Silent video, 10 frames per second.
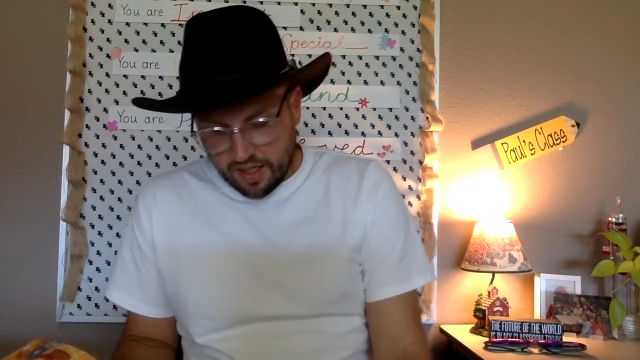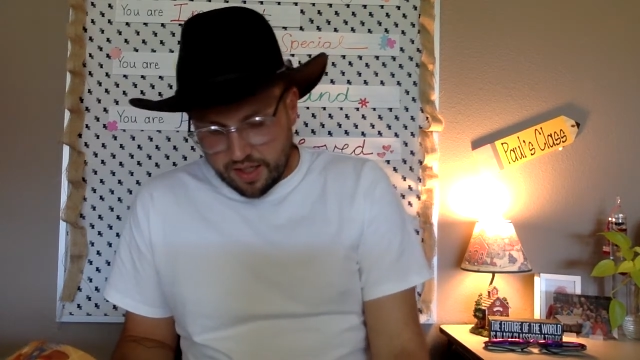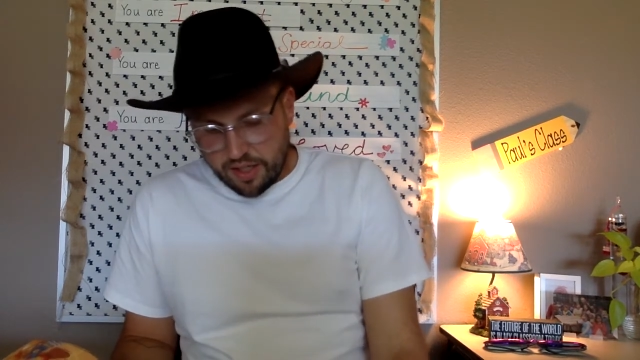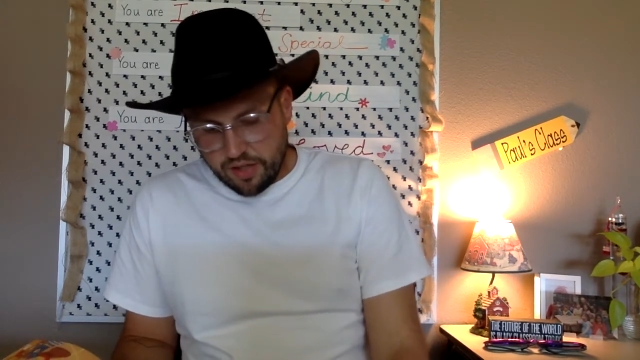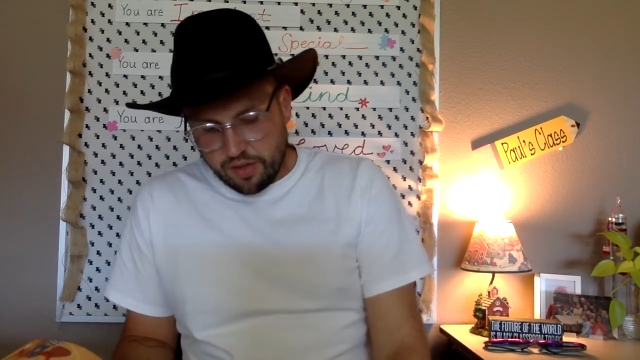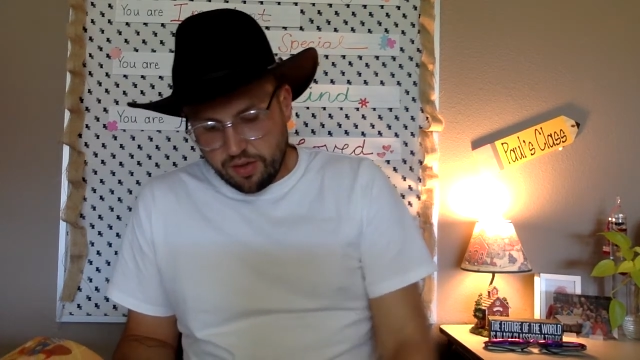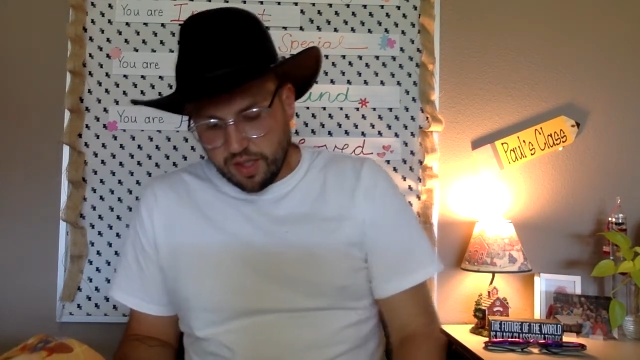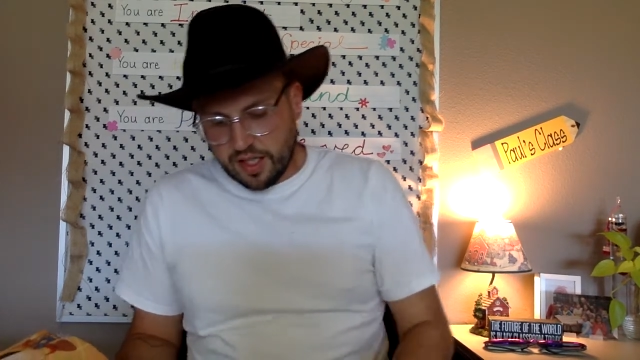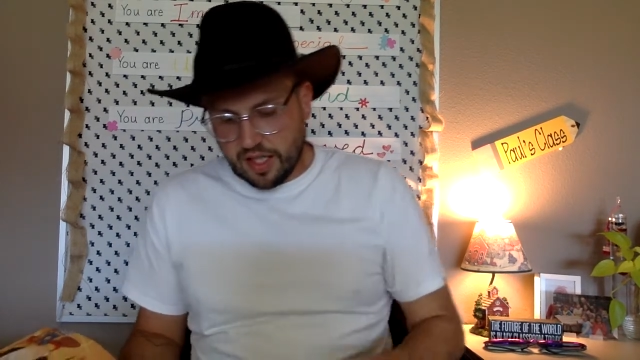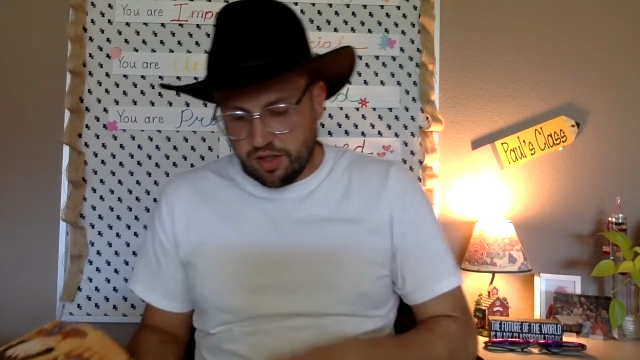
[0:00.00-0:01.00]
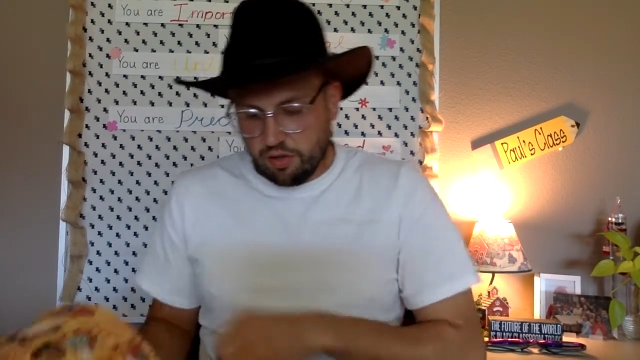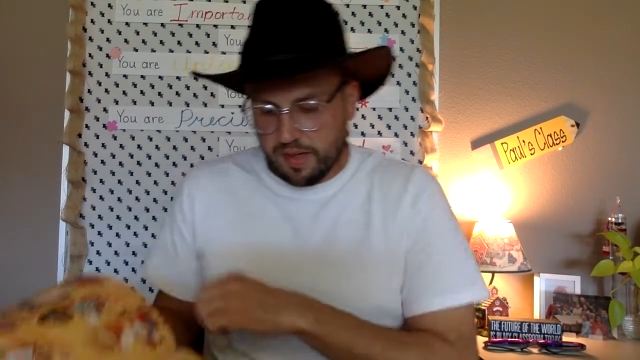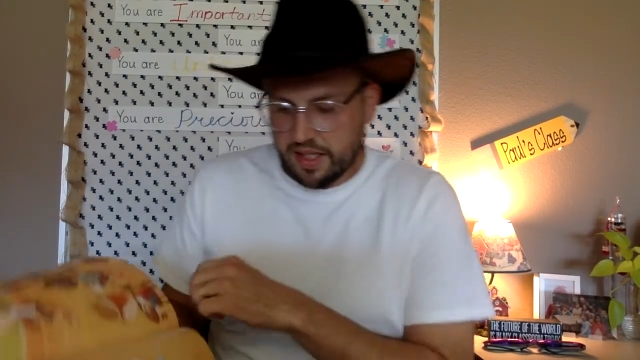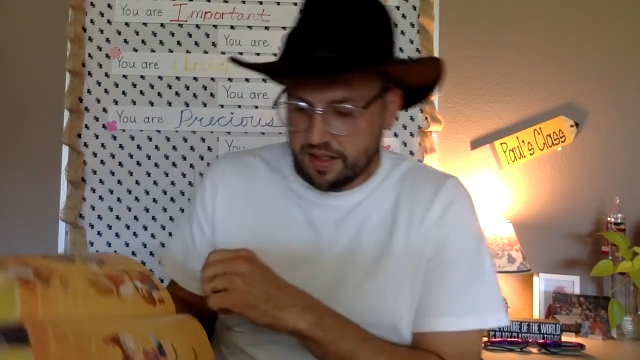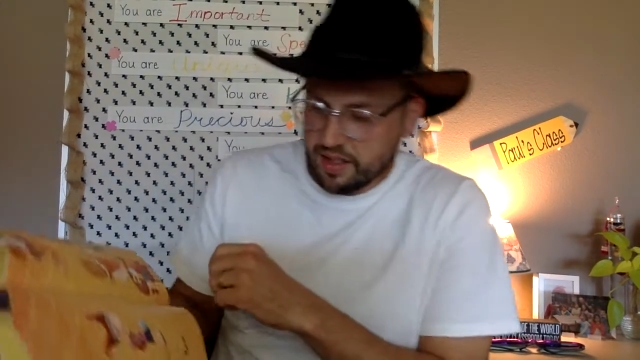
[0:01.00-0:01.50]
You, a kid you
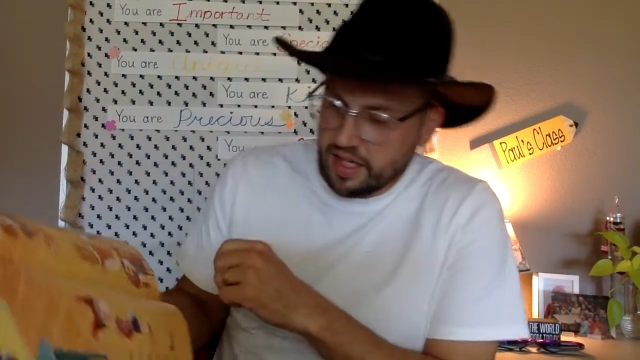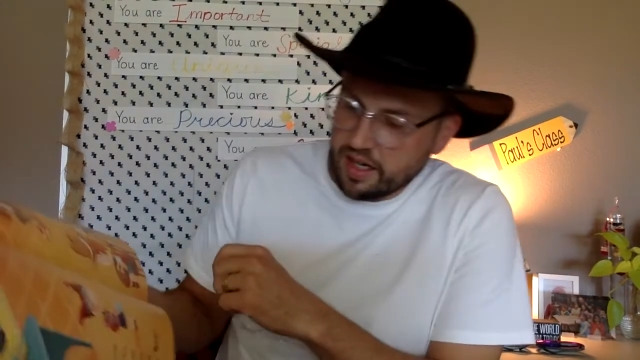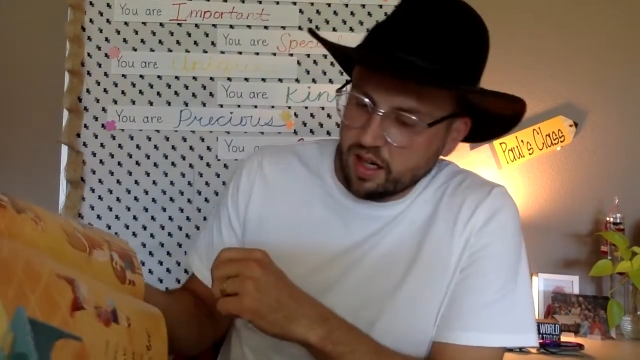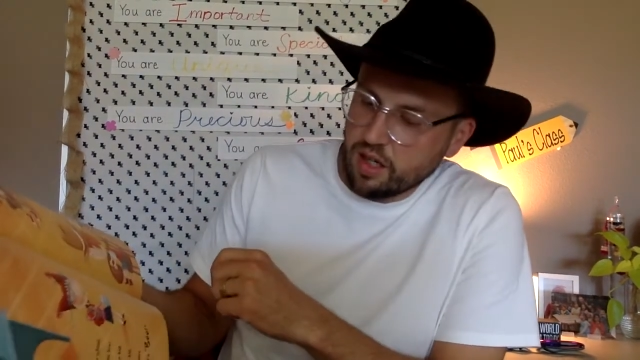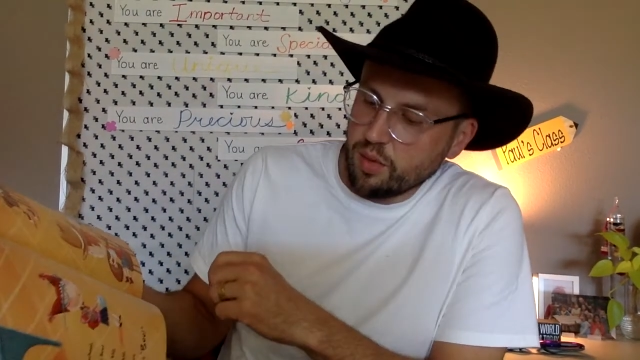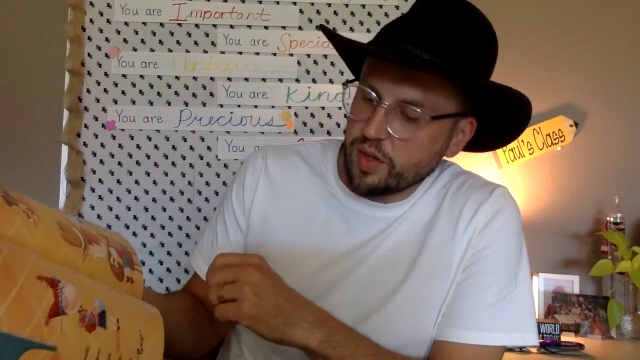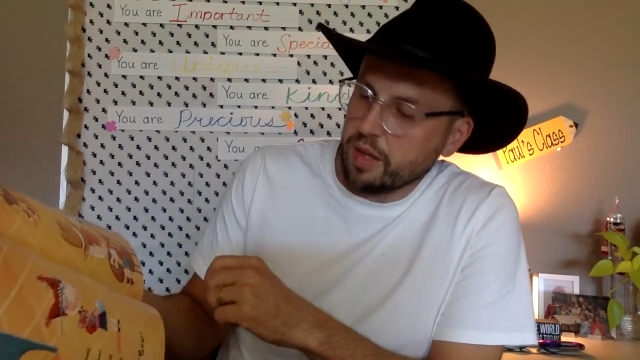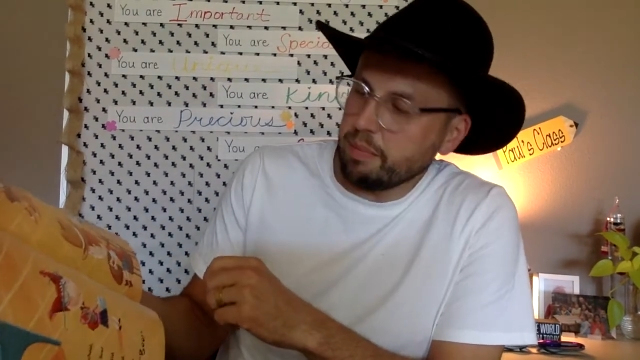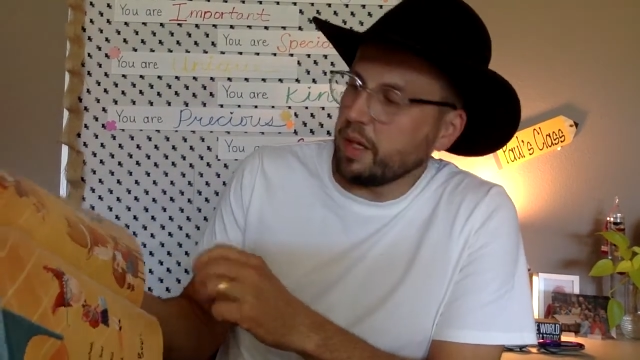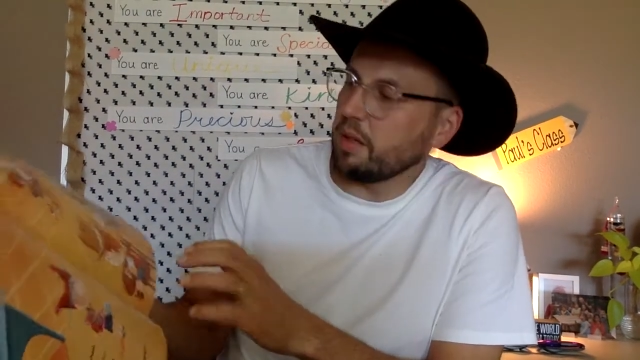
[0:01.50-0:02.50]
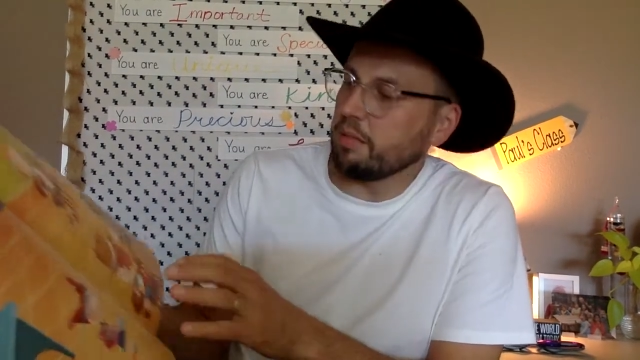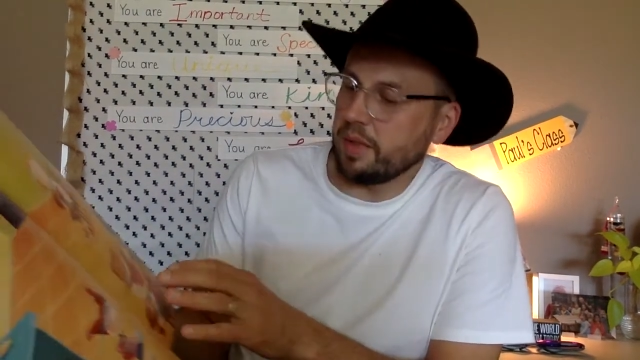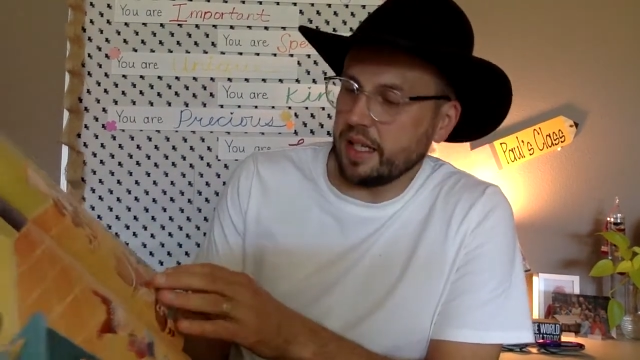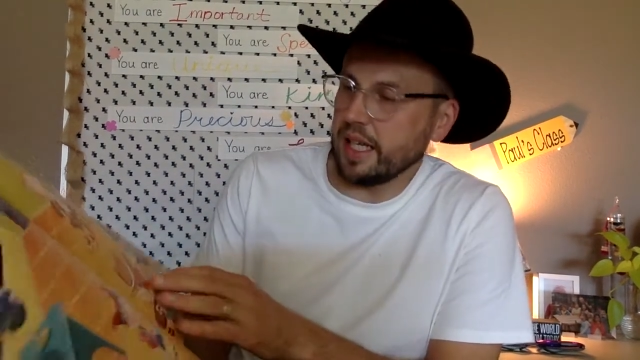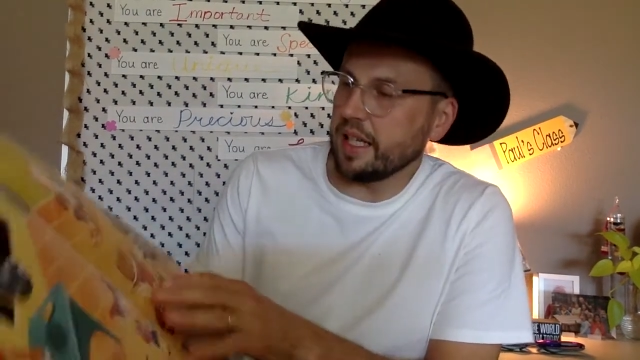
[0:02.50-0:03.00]
might scare with a bump
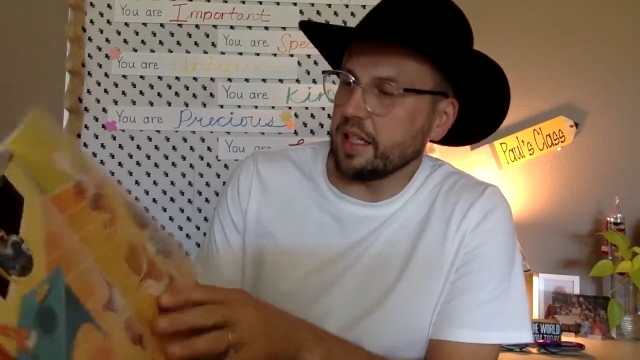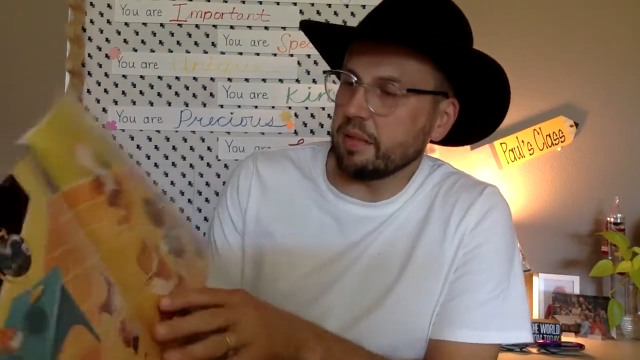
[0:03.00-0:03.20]
and